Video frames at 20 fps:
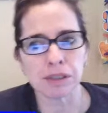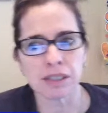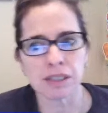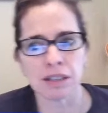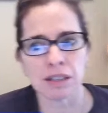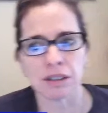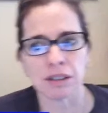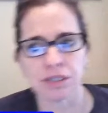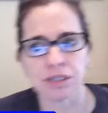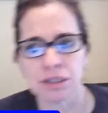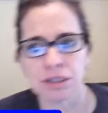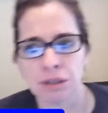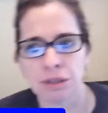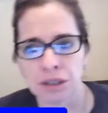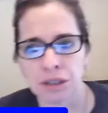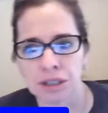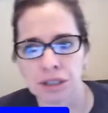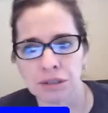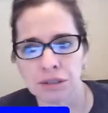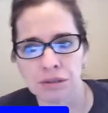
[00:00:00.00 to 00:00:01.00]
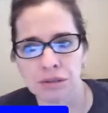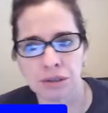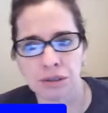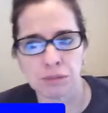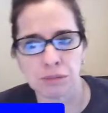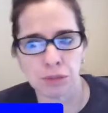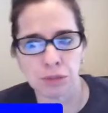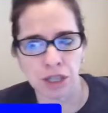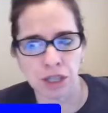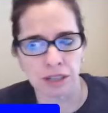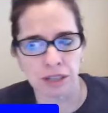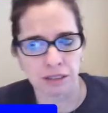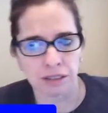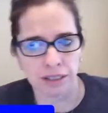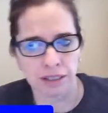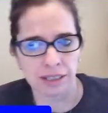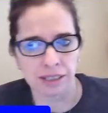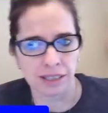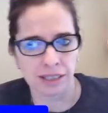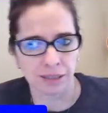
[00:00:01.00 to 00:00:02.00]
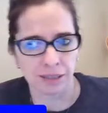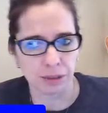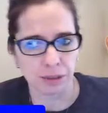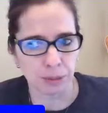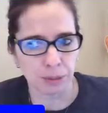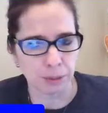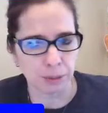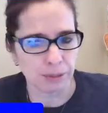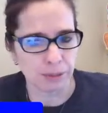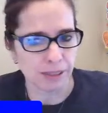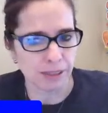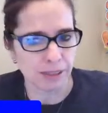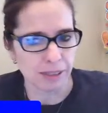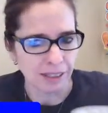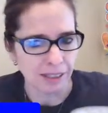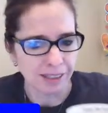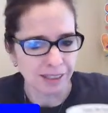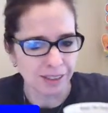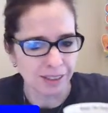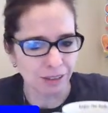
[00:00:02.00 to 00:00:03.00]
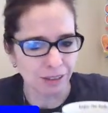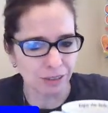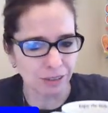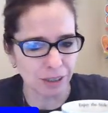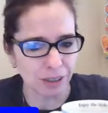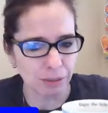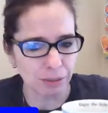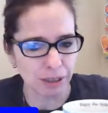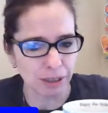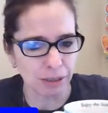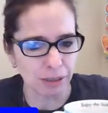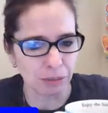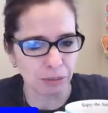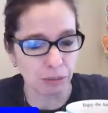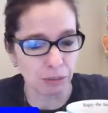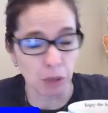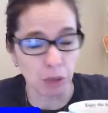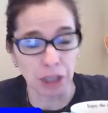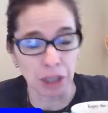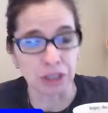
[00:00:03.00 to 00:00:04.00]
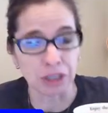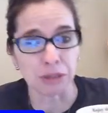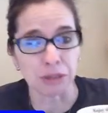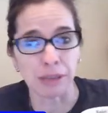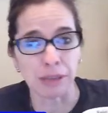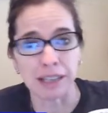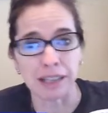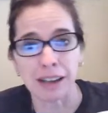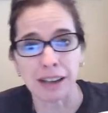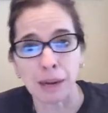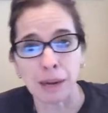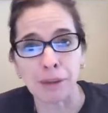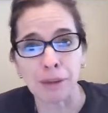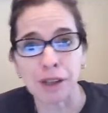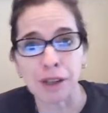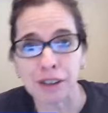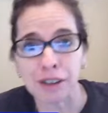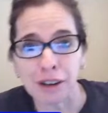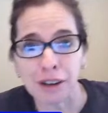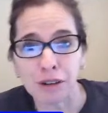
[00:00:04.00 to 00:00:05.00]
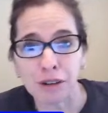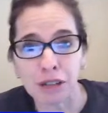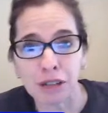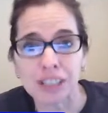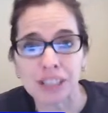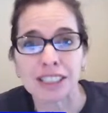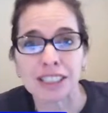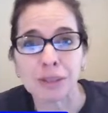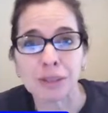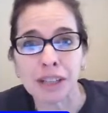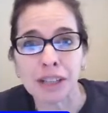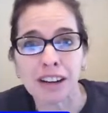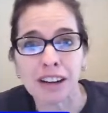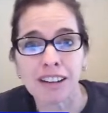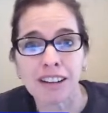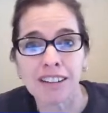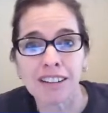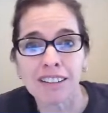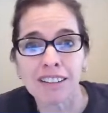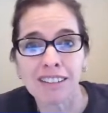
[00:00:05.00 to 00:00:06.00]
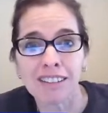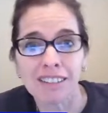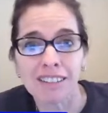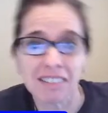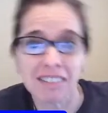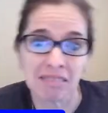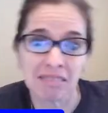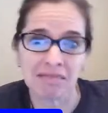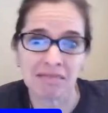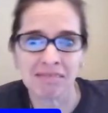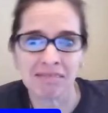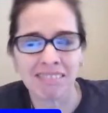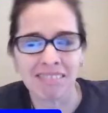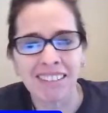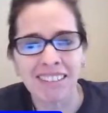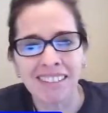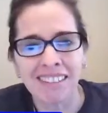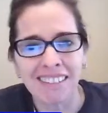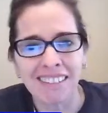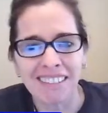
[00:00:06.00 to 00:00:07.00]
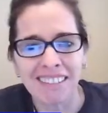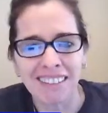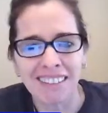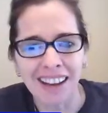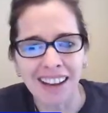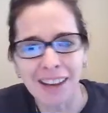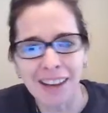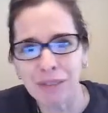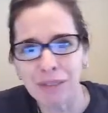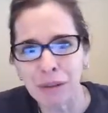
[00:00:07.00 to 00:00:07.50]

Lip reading: and also our YouTube channel, EdTech with a Purpose. So if anybody wanted to make a comment on how crazy we are, we